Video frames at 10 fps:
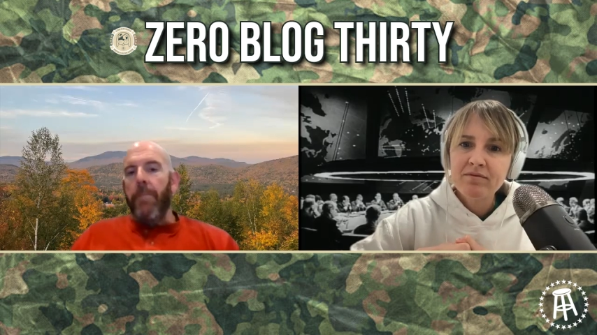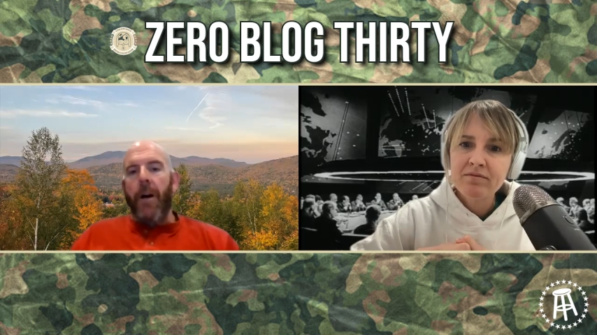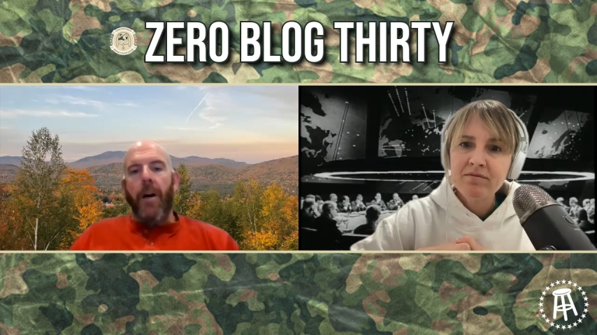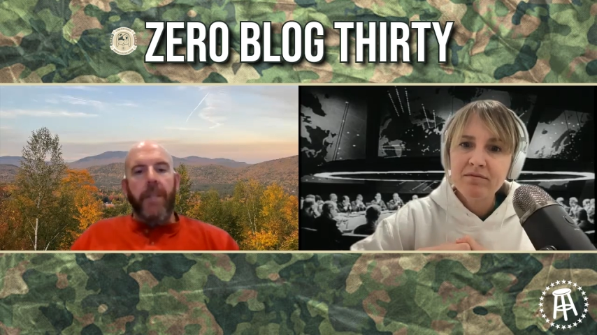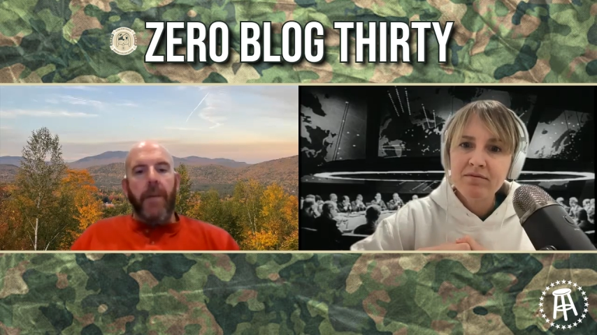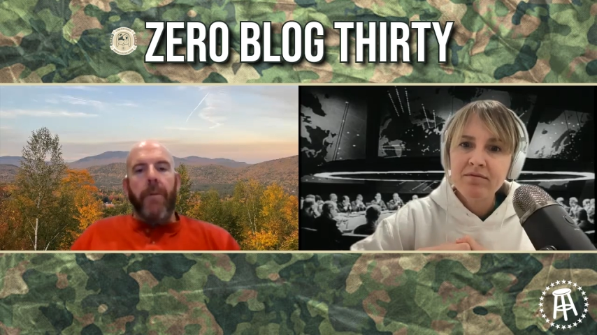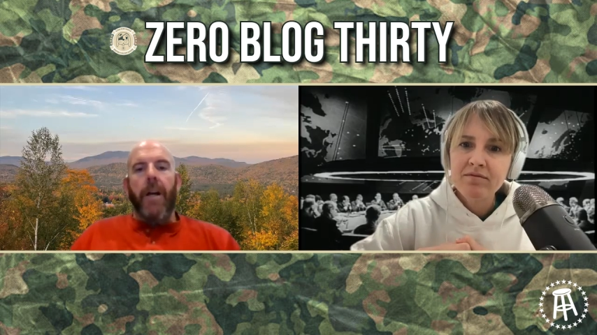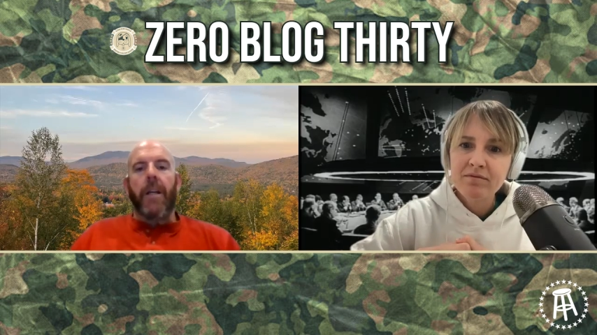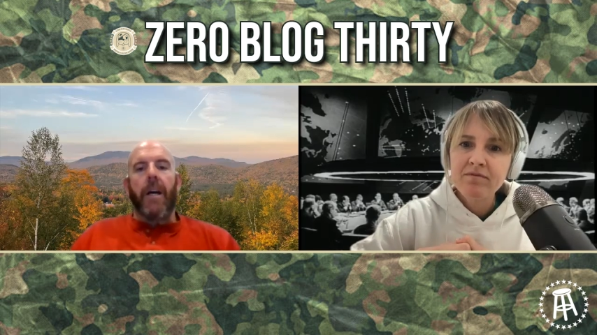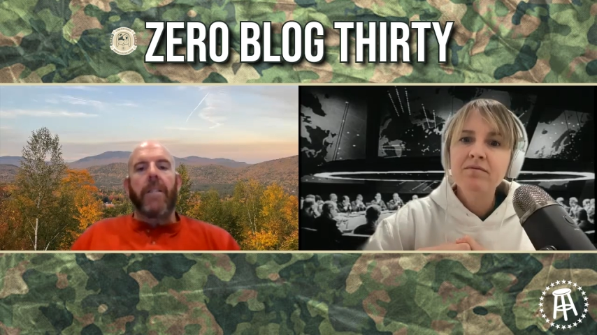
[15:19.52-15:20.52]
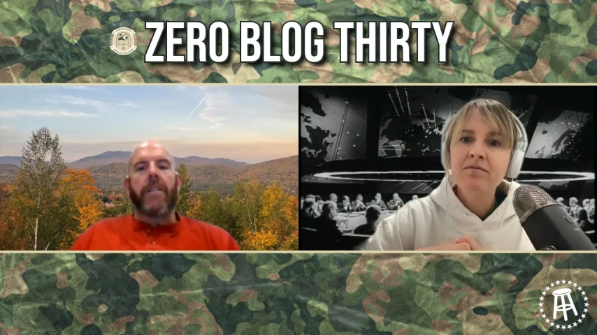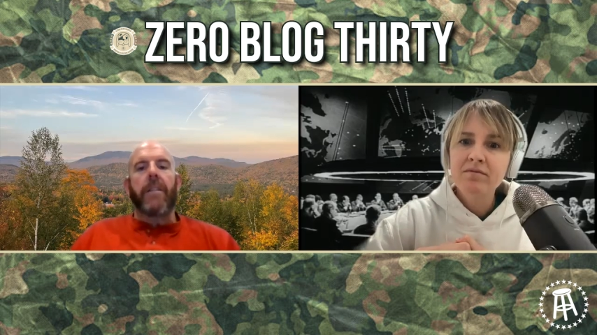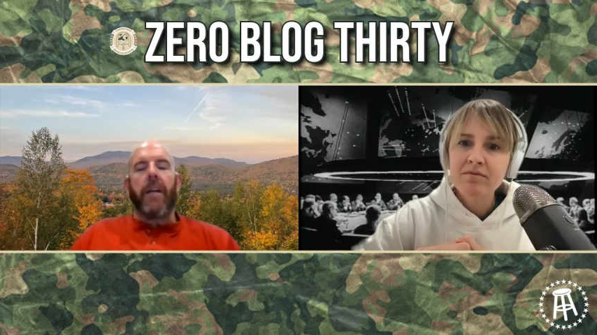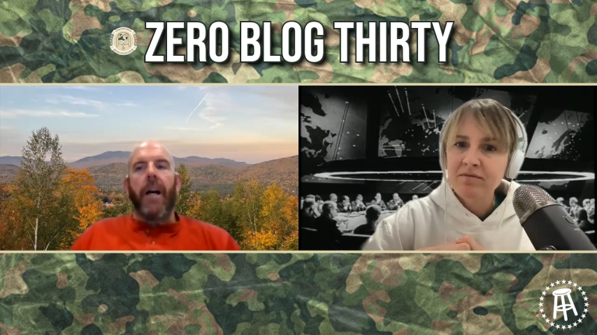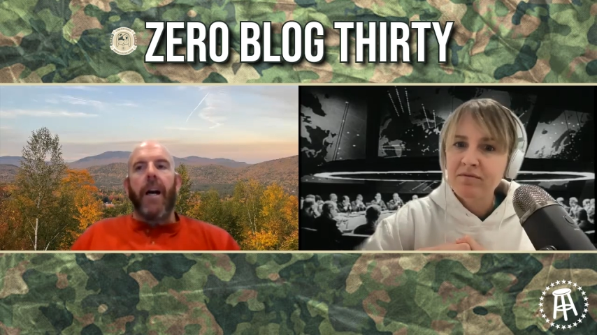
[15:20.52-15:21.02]
Speaker 1: bombs, I bought
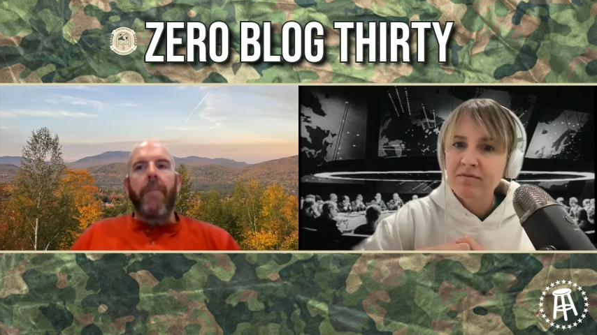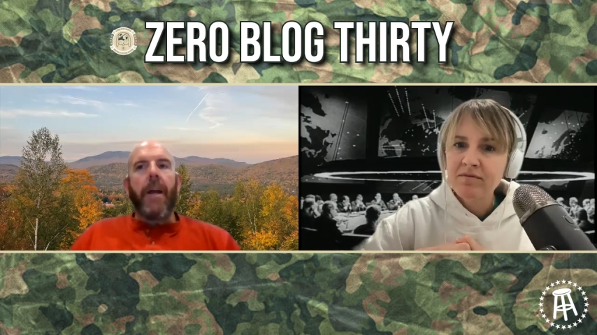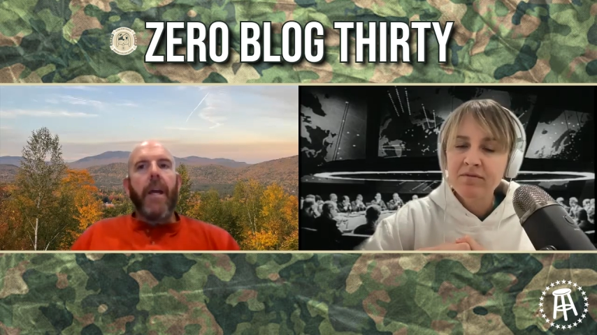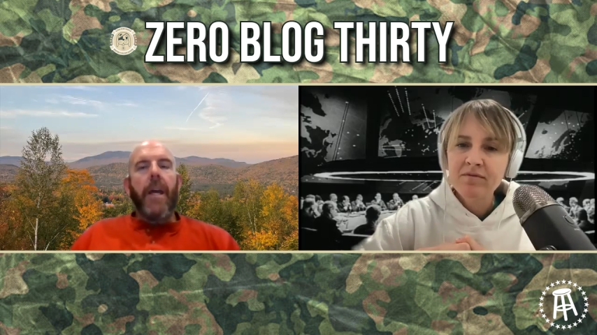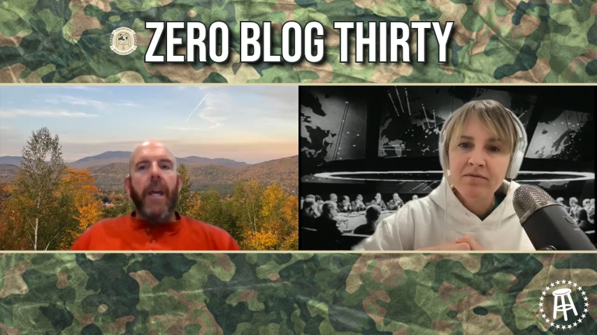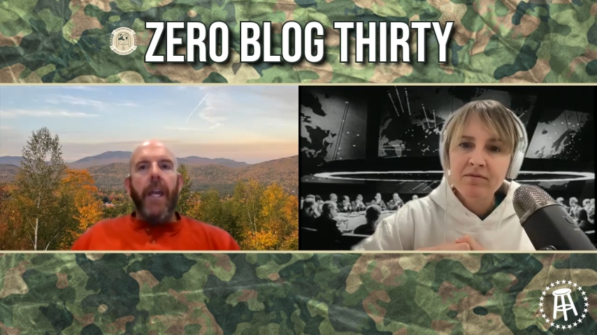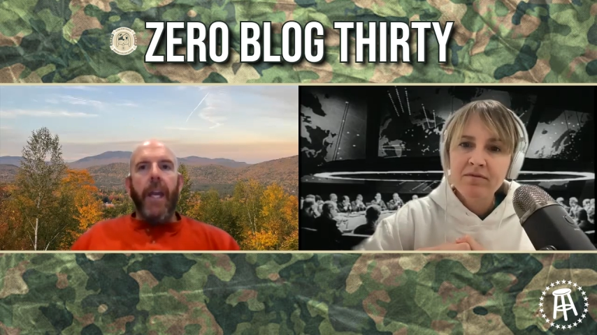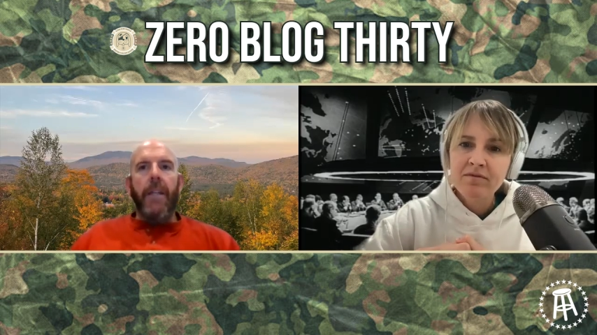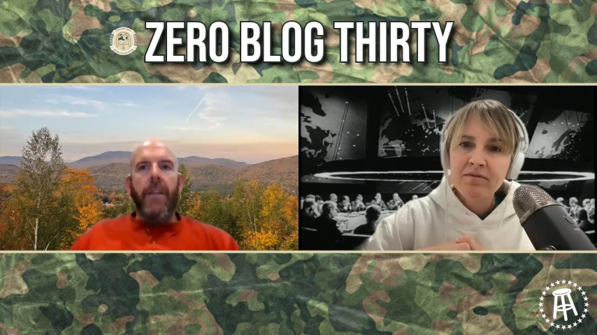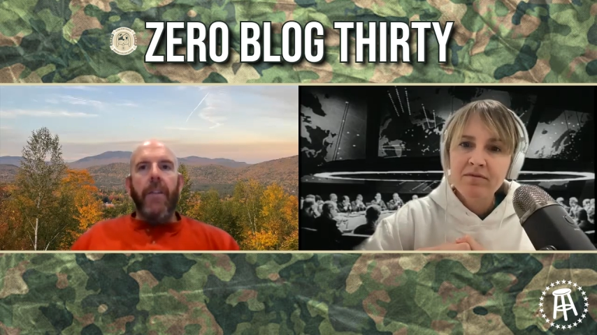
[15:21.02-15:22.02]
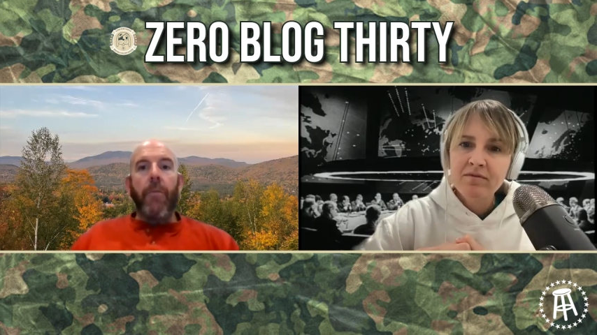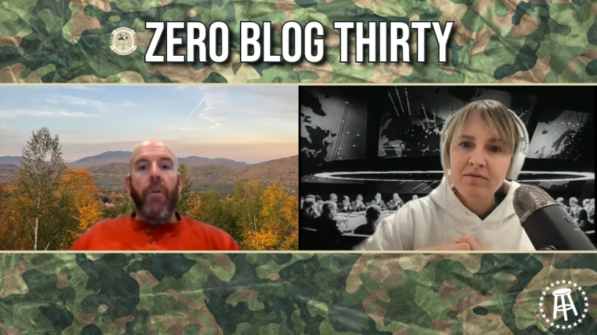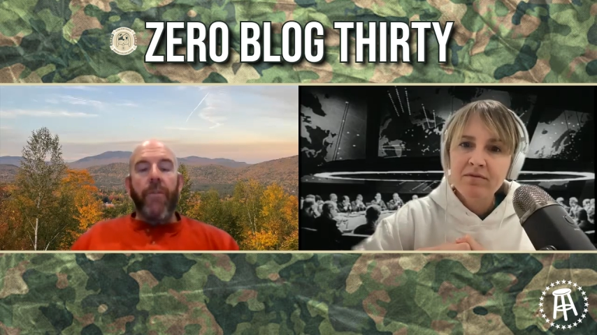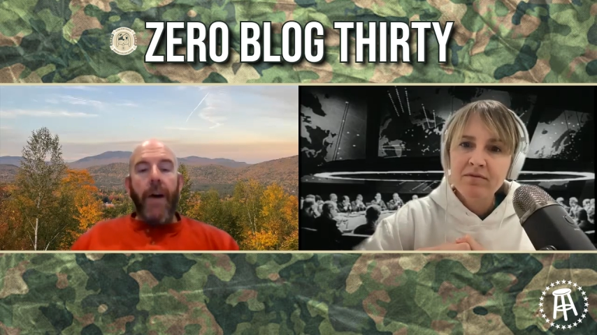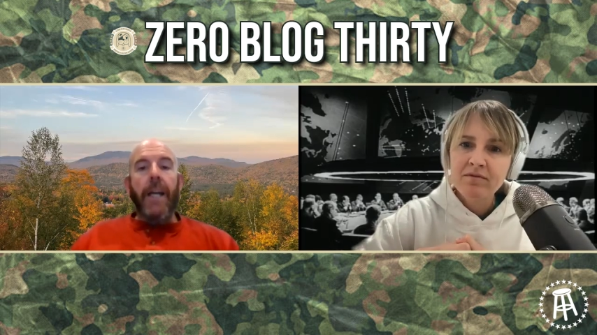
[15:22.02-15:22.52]
guns, and they
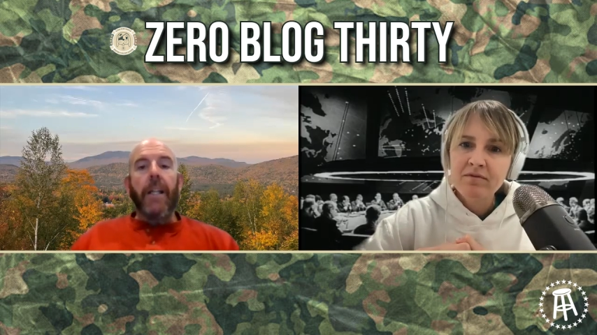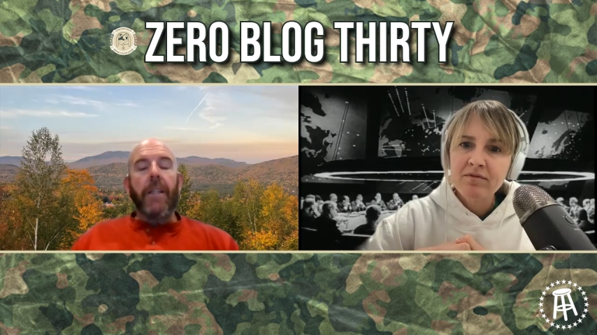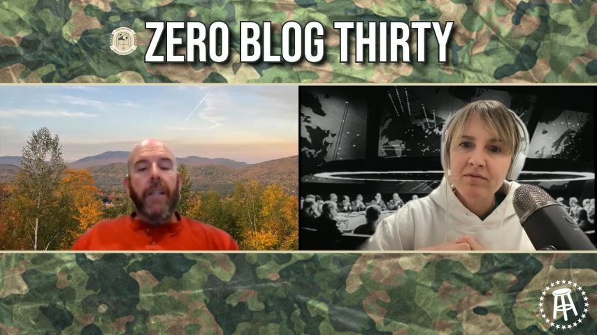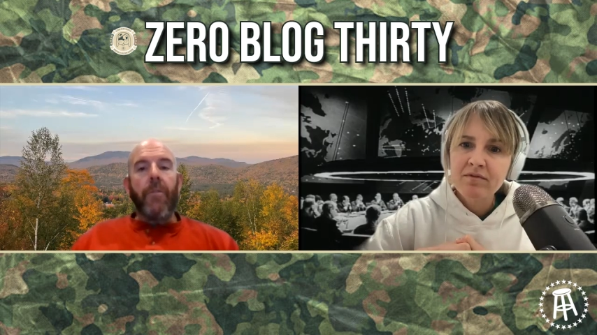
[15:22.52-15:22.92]
were violent.